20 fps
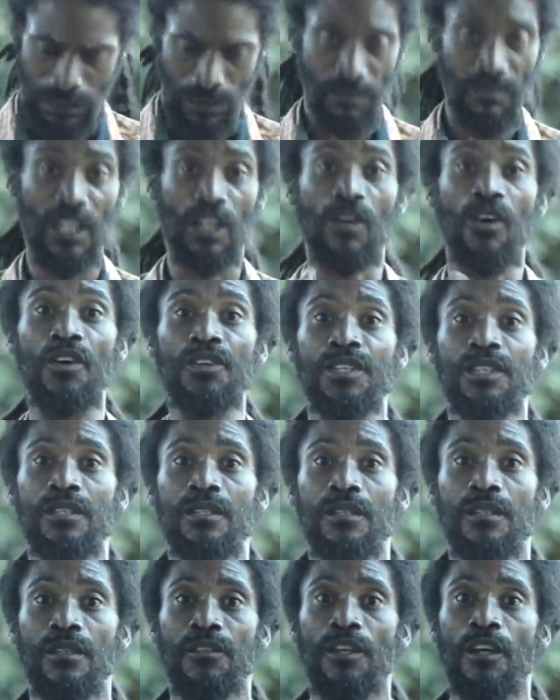because
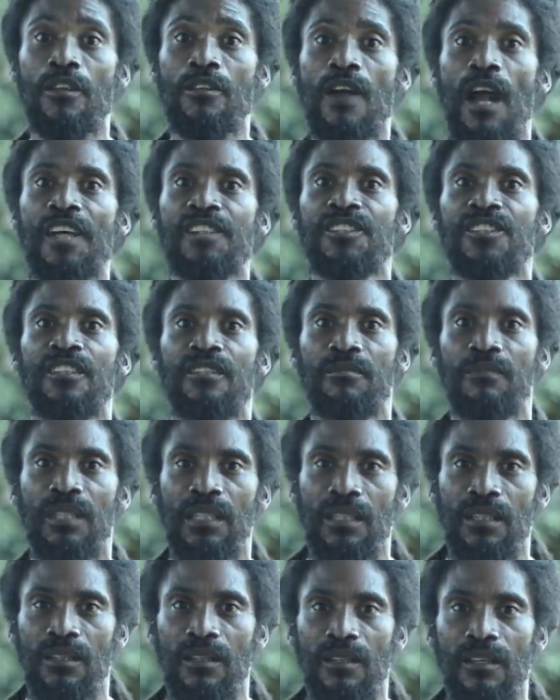the Christ in
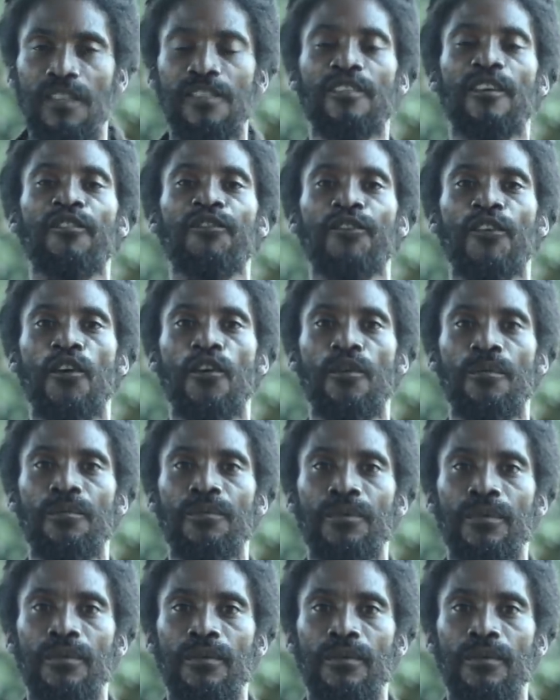me is affirmed.